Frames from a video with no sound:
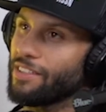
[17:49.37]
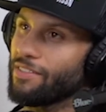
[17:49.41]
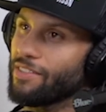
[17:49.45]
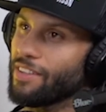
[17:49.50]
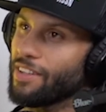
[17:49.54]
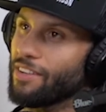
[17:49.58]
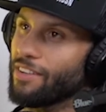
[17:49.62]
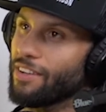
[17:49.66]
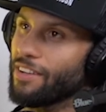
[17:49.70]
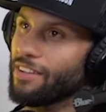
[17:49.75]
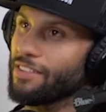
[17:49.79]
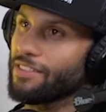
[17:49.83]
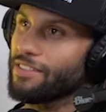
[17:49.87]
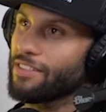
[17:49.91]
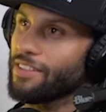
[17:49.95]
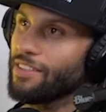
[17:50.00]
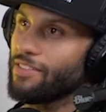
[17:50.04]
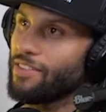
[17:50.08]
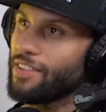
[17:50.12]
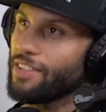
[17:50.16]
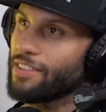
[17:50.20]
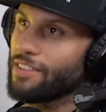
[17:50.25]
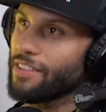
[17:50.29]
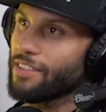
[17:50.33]
If
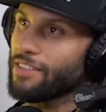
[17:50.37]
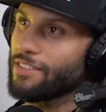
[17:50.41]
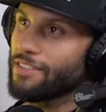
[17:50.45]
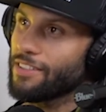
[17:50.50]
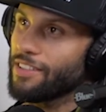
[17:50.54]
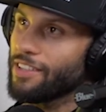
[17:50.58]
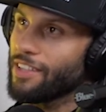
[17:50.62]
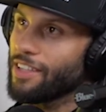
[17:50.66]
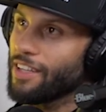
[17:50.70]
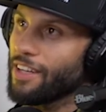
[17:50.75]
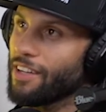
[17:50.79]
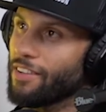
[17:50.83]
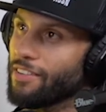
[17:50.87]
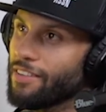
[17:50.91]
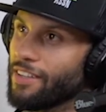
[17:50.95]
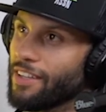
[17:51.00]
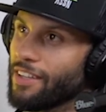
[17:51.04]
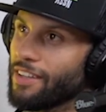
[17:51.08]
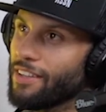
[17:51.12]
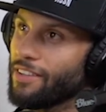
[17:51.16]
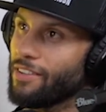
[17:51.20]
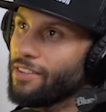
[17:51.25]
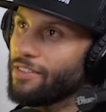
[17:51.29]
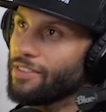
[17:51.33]
he was Australian, I don't
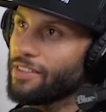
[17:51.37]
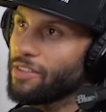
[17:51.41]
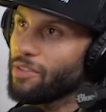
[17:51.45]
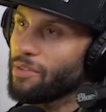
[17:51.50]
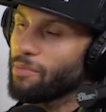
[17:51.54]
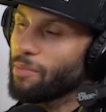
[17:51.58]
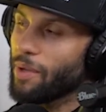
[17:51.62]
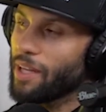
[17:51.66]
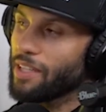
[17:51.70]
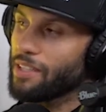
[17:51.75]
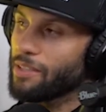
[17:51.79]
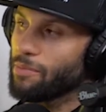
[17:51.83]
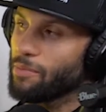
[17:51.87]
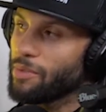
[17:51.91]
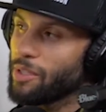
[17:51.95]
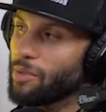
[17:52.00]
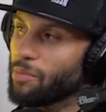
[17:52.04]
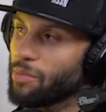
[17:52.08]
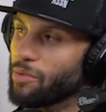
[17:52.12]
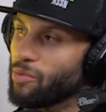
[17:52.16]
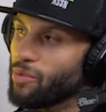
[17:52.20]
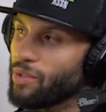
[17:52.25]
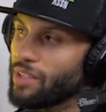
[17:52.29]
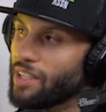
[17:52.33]
think the UFC would match him
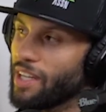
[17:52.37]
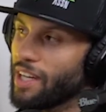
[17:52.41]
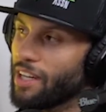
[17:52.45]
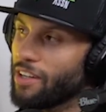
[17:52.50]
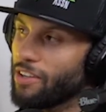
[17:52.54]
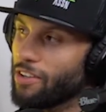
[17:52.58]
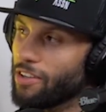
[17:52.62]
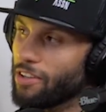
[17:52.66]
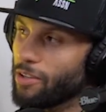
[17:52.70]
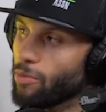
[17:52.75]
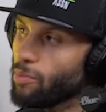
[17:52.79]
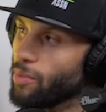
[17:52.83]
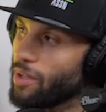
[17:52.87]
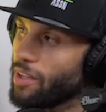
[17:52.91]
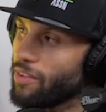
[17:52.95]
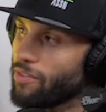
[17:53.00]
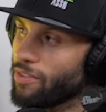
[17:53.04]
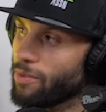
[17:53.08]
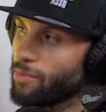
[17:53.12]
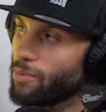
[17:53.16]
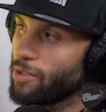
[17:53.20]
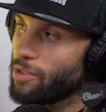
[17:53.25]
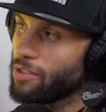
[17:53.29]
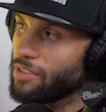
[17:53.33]
up with Dan Hooker being
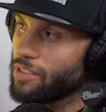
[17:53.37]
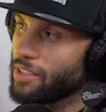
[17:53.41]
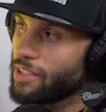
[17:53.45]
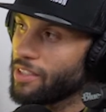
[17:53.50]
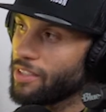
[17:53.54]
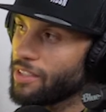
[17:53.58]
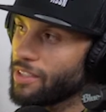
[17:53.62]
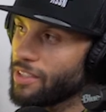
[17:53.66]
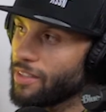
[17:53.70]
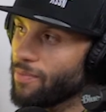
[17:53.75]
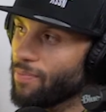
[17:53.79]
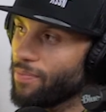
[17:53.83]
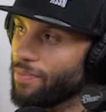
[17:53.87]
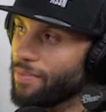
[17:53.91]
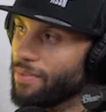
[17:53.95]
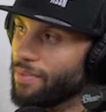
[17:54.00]
from New Zealand.